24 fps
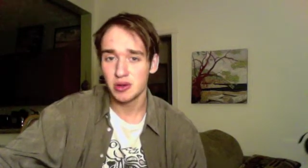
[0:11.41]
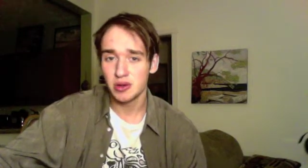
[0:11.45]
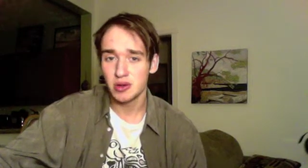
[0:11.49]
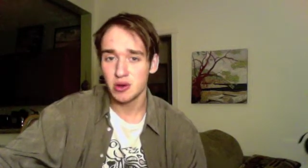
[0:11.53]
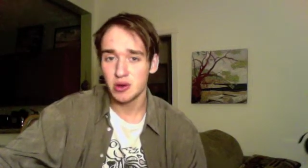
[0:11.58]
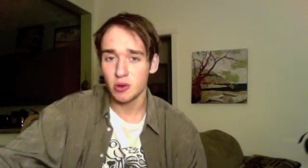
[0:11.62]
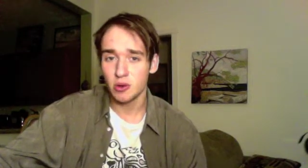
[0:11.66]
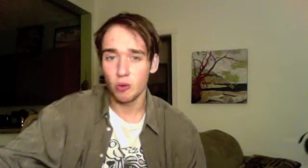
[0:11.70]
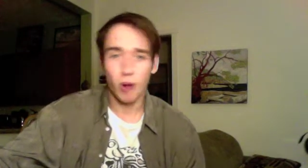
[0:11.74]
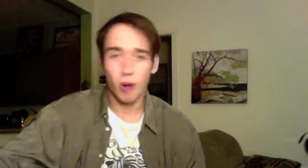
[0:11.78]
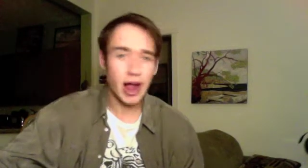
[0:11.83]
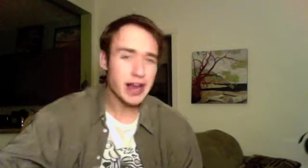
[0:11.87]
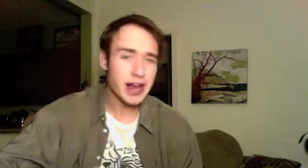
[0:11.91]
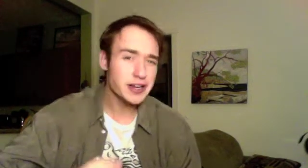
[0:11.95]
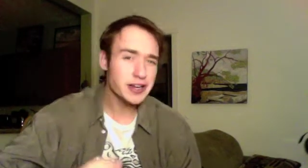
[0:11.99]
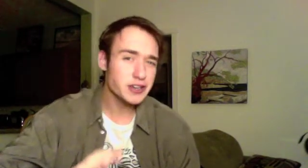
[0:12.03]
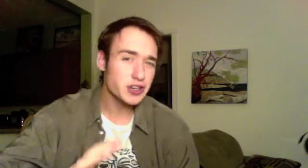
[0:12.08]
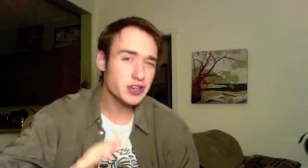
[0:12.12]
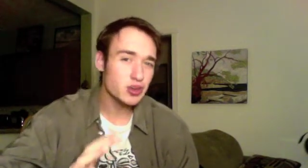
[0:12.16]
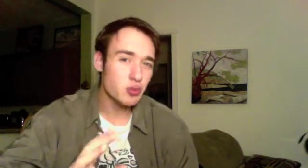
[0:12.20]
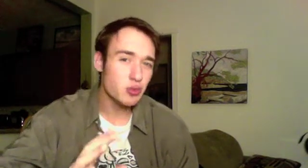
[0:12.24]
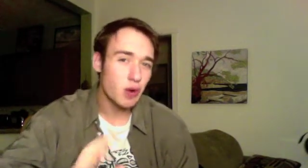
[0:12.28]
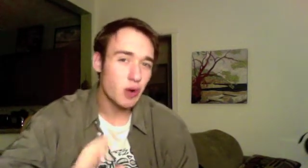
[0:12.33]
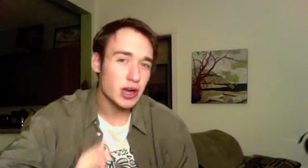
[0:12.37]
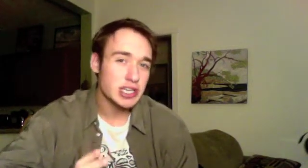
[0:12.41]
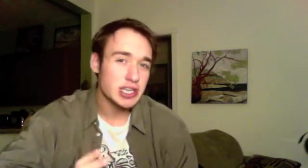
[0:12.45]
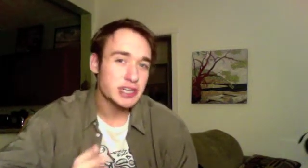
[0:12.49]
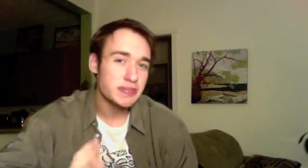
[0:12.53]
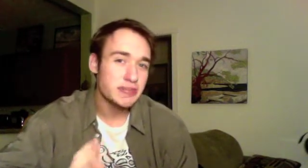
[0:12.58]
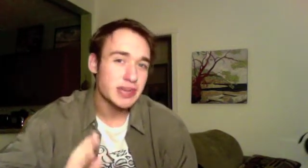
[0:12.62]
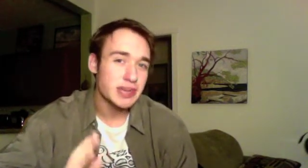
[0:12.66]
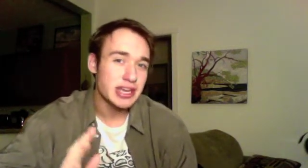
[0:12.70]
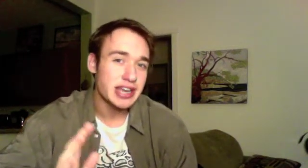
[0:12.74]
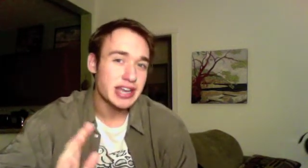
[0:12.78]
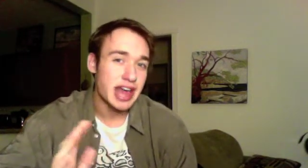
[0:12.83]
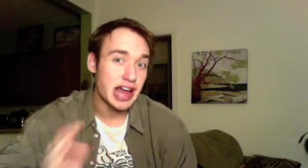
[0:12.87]
why do you want to
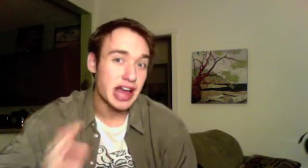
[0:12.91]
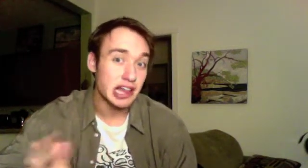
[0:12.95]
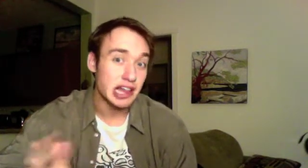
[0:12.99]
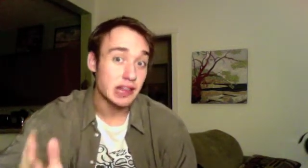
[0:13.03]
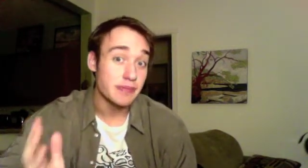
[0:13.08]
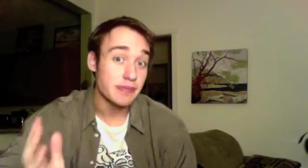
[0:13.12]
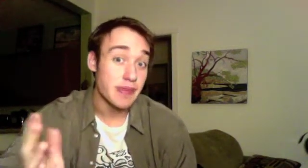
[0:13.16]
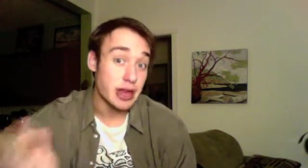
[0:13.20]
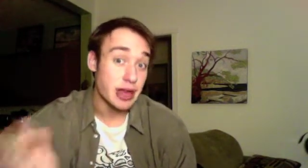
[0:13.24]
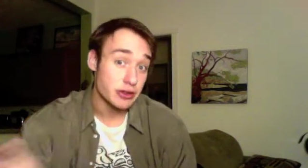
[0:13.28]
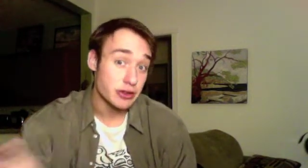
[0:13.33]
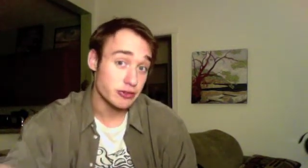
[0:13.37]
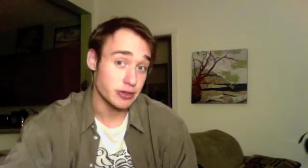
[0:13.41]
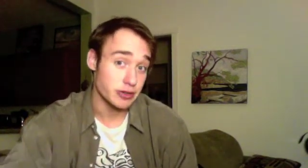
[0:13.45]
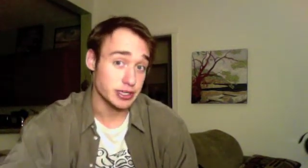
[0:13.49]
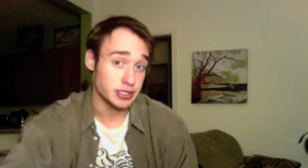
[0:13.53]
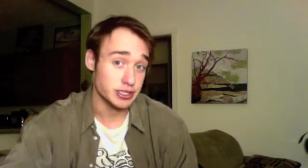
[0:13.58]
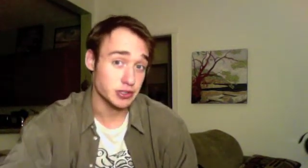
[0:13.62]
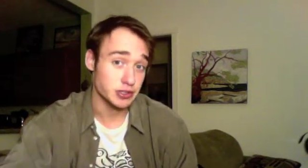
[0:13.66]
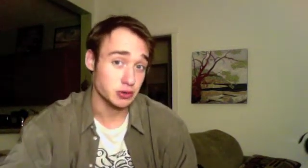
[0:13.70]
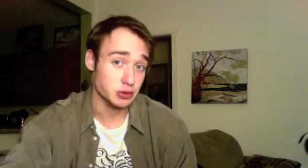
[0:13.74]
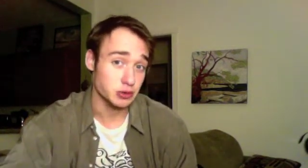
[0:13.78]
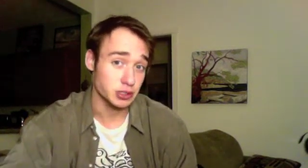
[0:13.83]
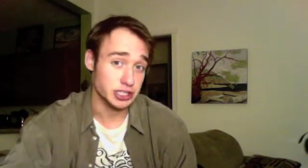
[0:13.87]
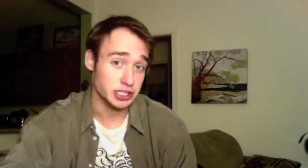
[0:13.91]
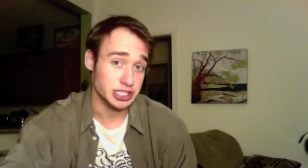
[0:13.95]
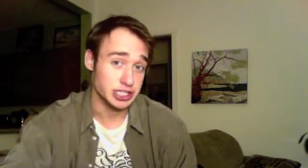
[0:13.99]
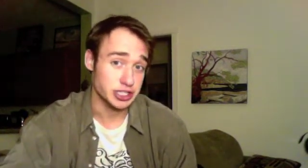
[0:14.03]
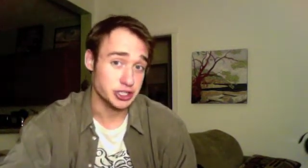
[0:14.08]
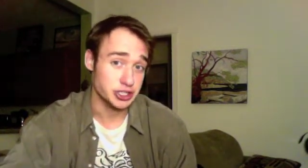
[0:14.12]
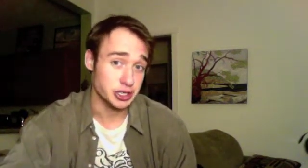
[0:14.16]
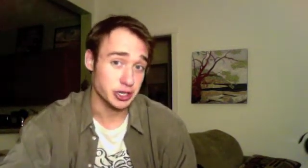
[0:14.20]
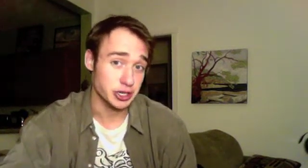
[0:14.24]
be an elementary school teacher?